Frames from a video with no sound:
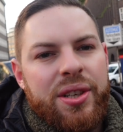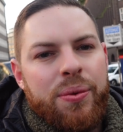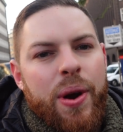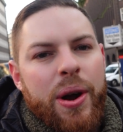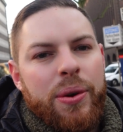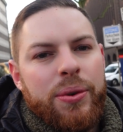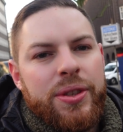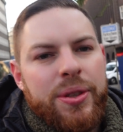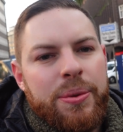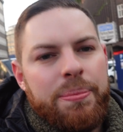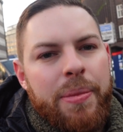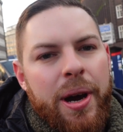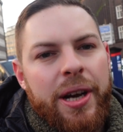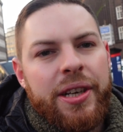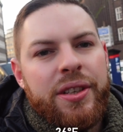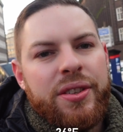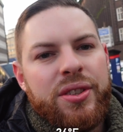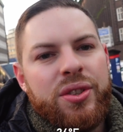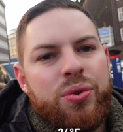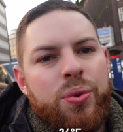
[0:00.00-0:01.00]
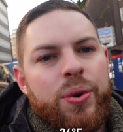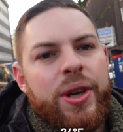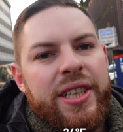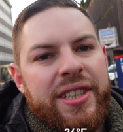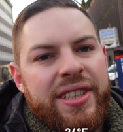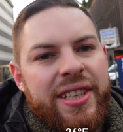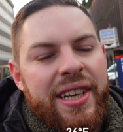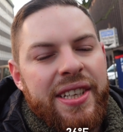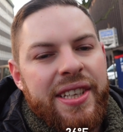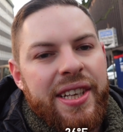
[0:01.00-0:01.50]
around -3
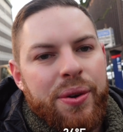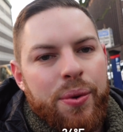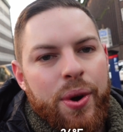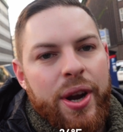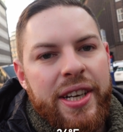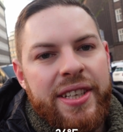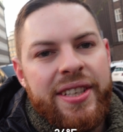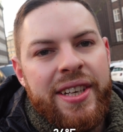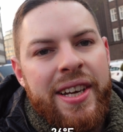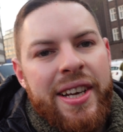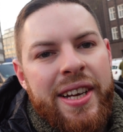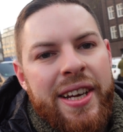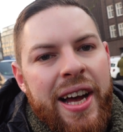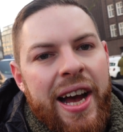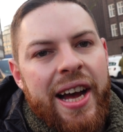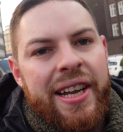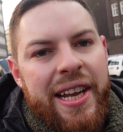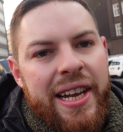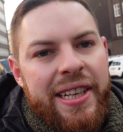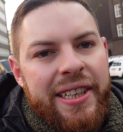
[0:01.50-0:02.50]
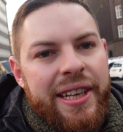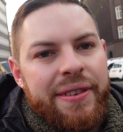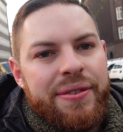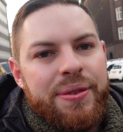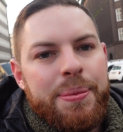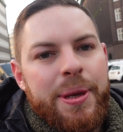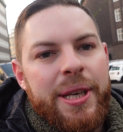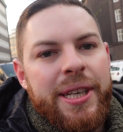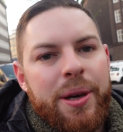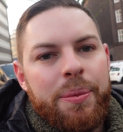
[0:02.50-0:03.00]
centigrade and that gives
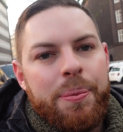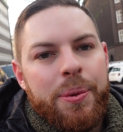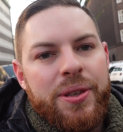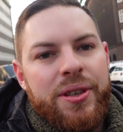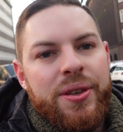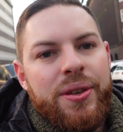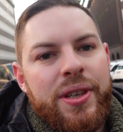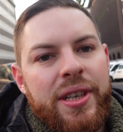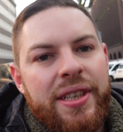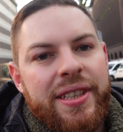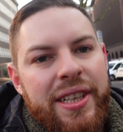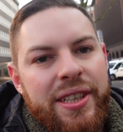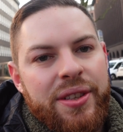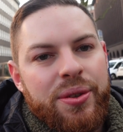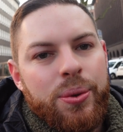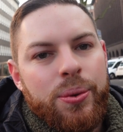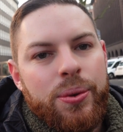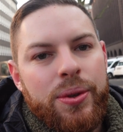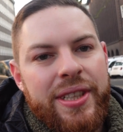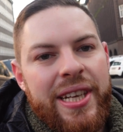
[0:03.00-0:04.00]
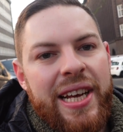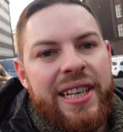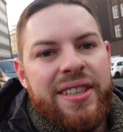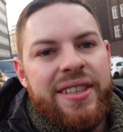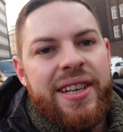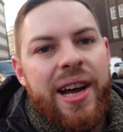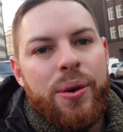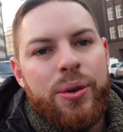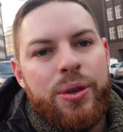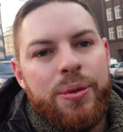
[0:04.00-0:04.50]
me the opportunity to
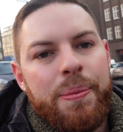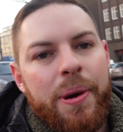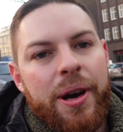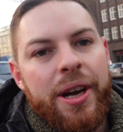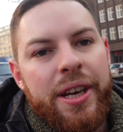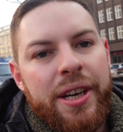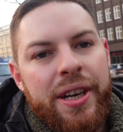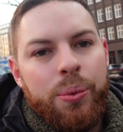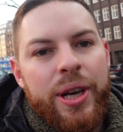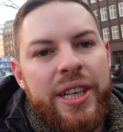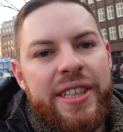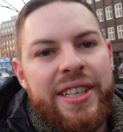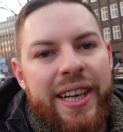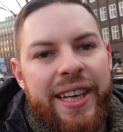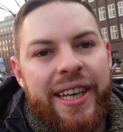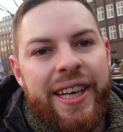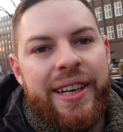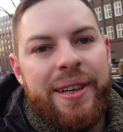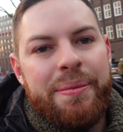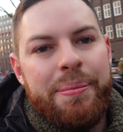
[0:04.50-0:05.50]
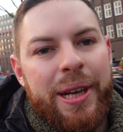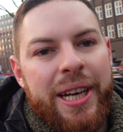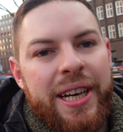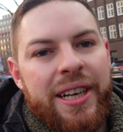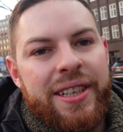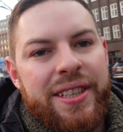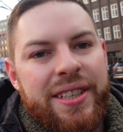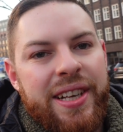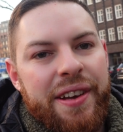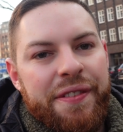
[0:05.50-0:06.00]
test out my winter gear
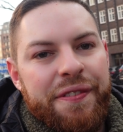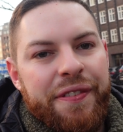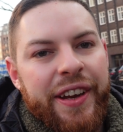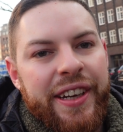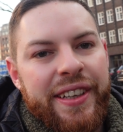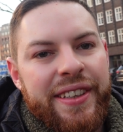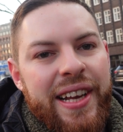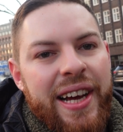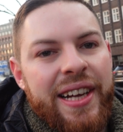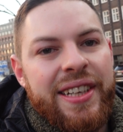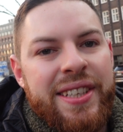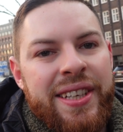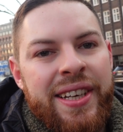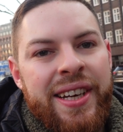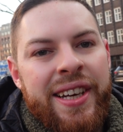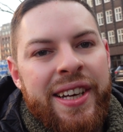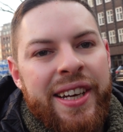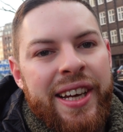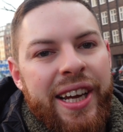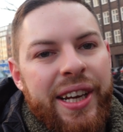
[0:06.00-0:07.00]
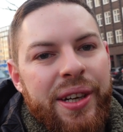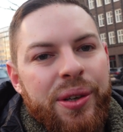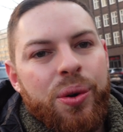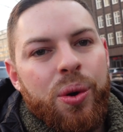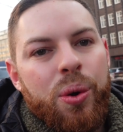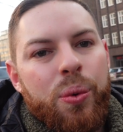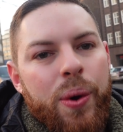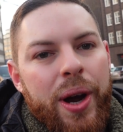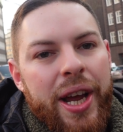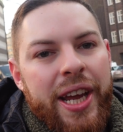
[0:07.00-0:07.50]
because I think that in
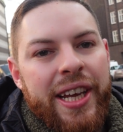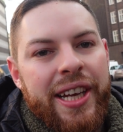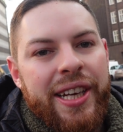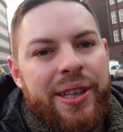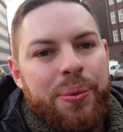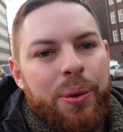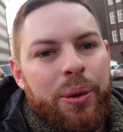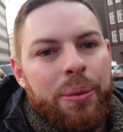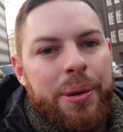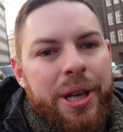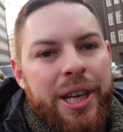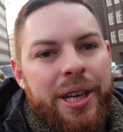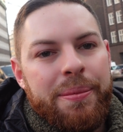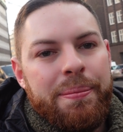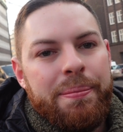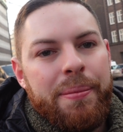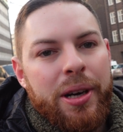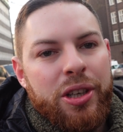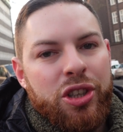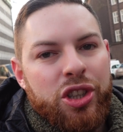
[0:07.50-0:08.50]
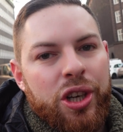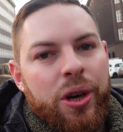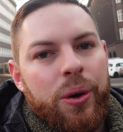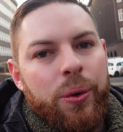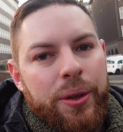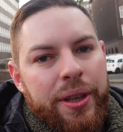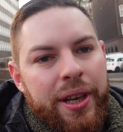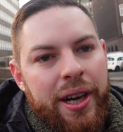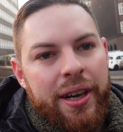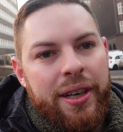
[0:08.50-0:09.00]
Norway it will be much
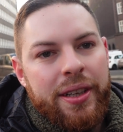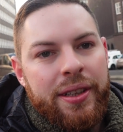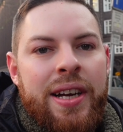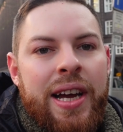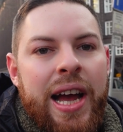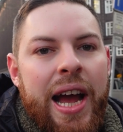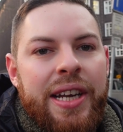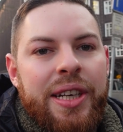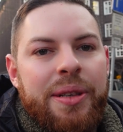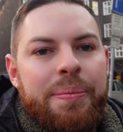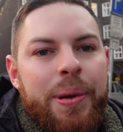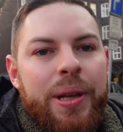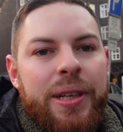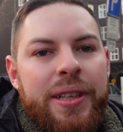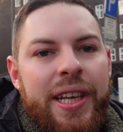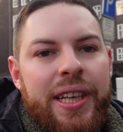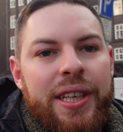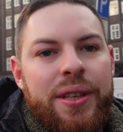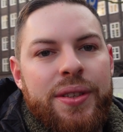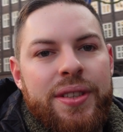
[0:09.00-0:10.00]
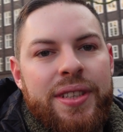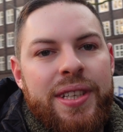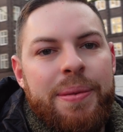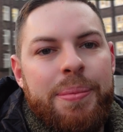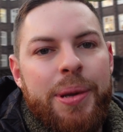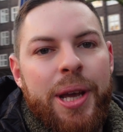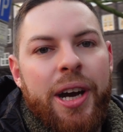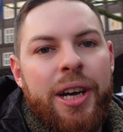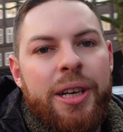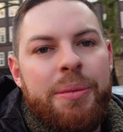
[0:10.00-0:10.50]
colder. And the building you see
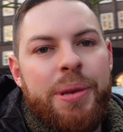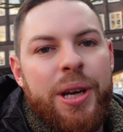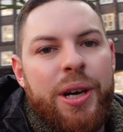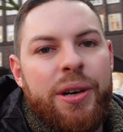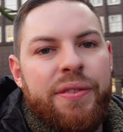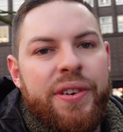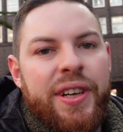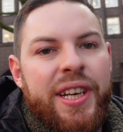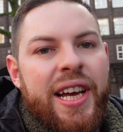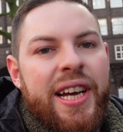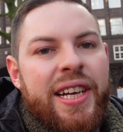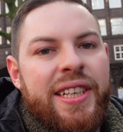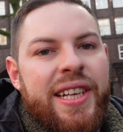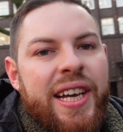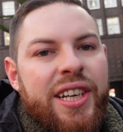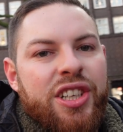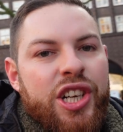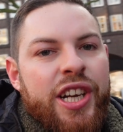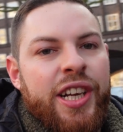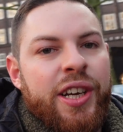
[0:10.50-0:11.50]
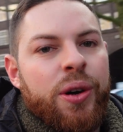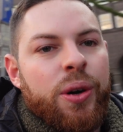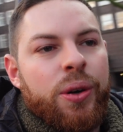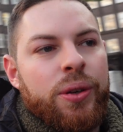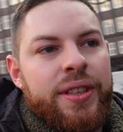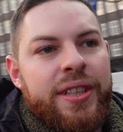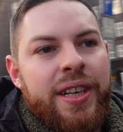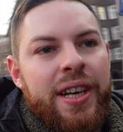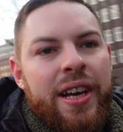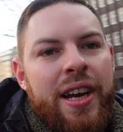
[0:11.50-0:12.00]
behind me over there is actually
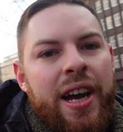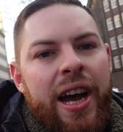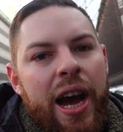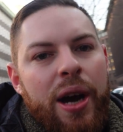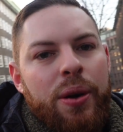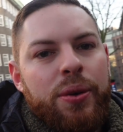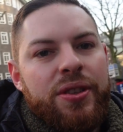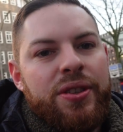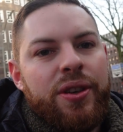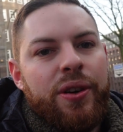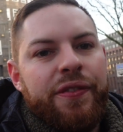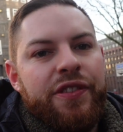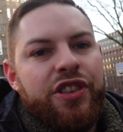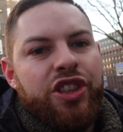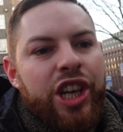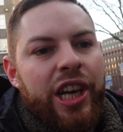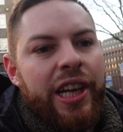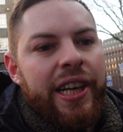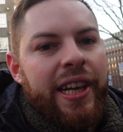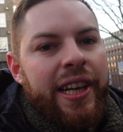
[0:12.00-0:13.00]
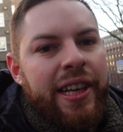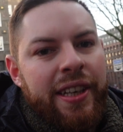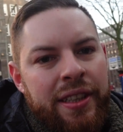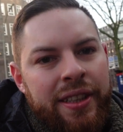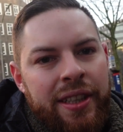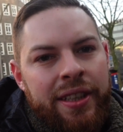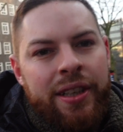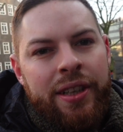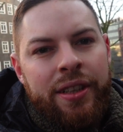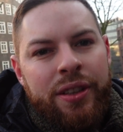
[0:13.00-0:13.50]
called House of Chili.
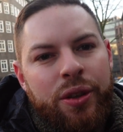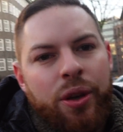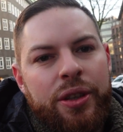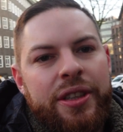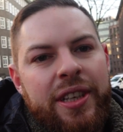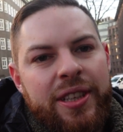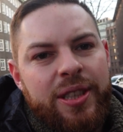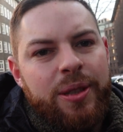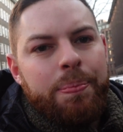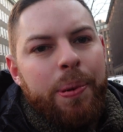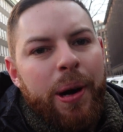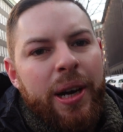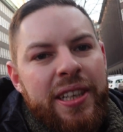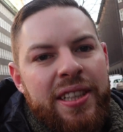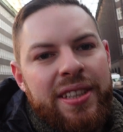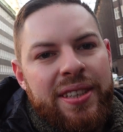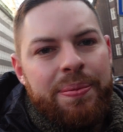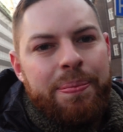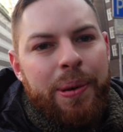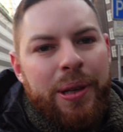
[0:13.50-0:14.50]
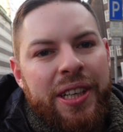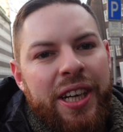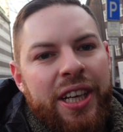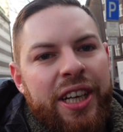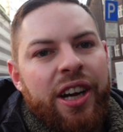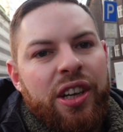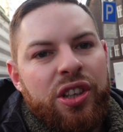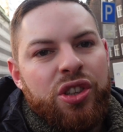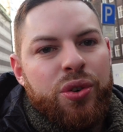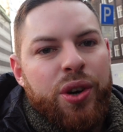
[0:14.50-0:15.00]
Not the spice, but the
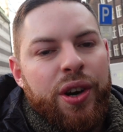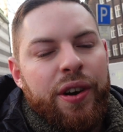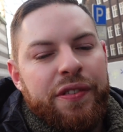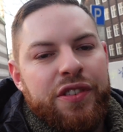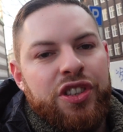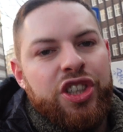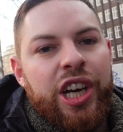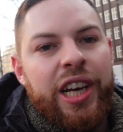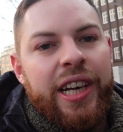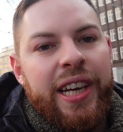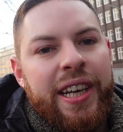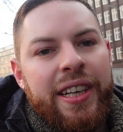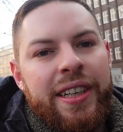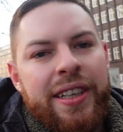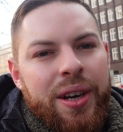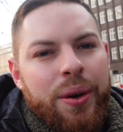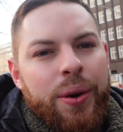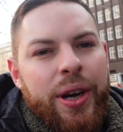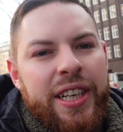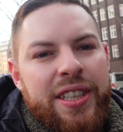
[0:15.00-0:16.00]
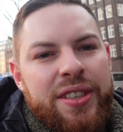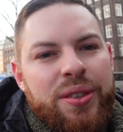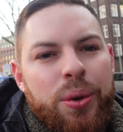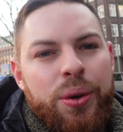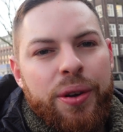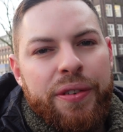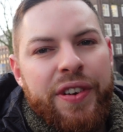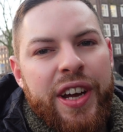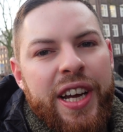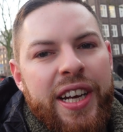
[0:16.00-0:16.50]
country of Chile. So it's
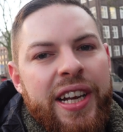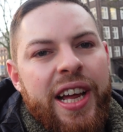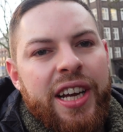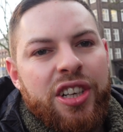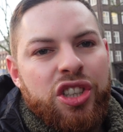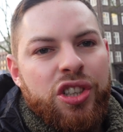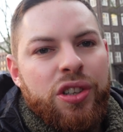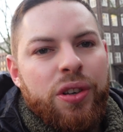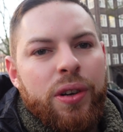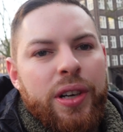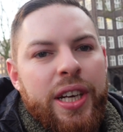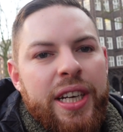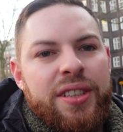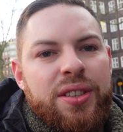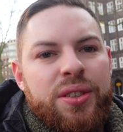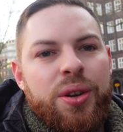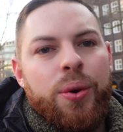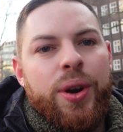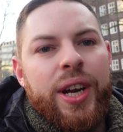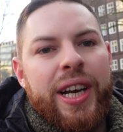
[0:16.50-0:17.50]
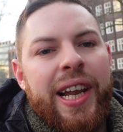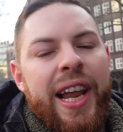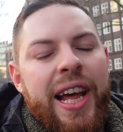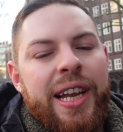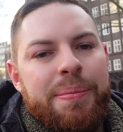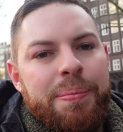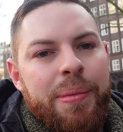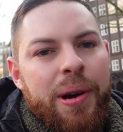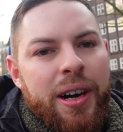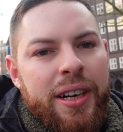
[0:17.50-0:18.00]
sort of a national historic
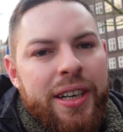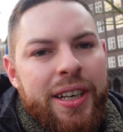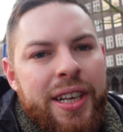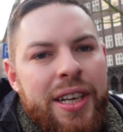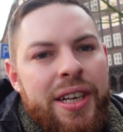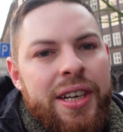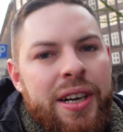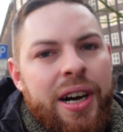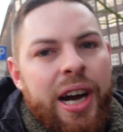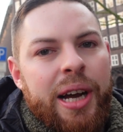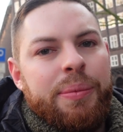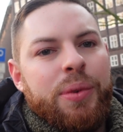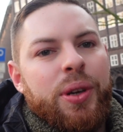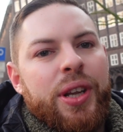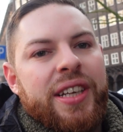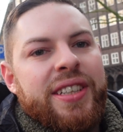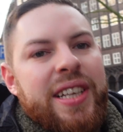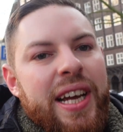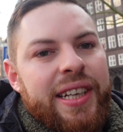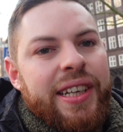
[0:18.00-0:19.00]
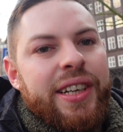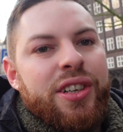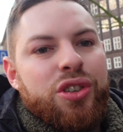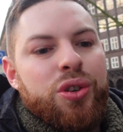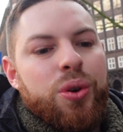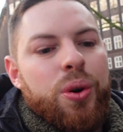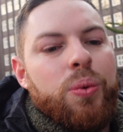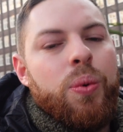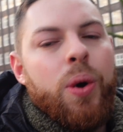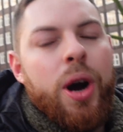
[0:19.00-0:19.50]
landmark. I'm not exactly
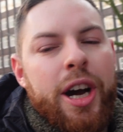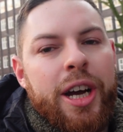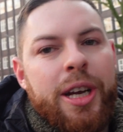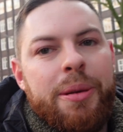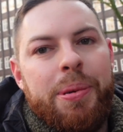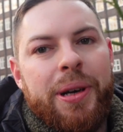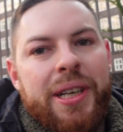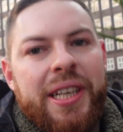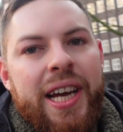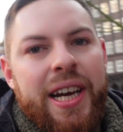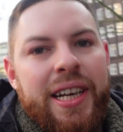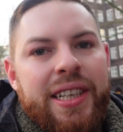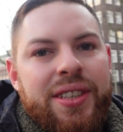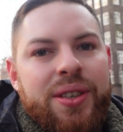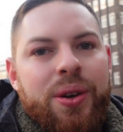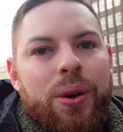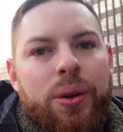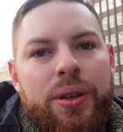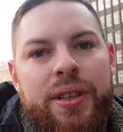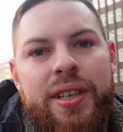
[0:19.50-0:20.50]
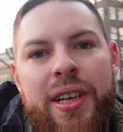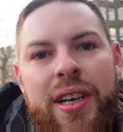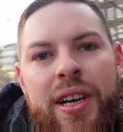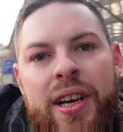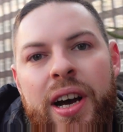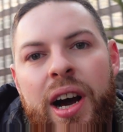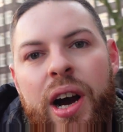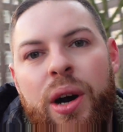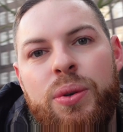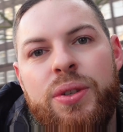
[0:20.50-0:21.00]
sure why, but yeah, it's called
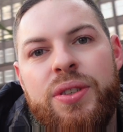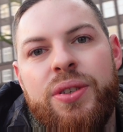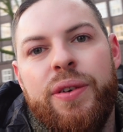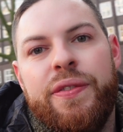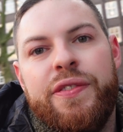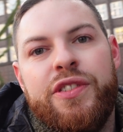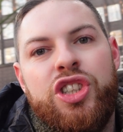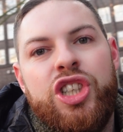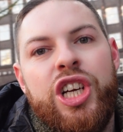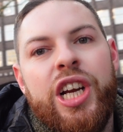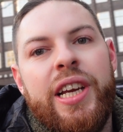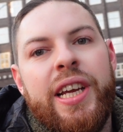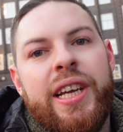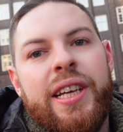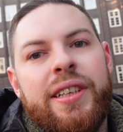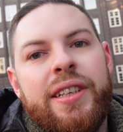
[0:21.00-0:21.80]
House of Chile.